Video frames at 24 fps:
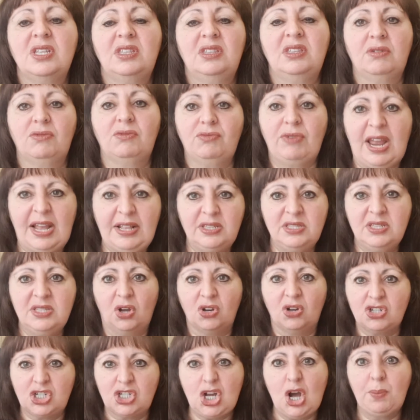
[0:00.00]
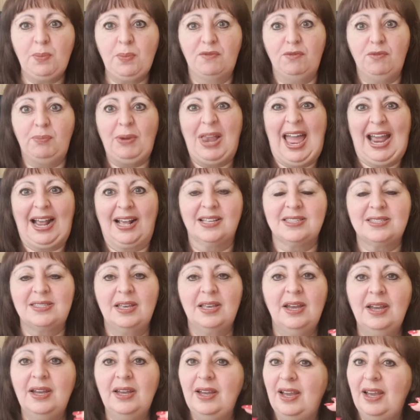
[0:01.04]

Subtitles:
and the reds on top of blacks,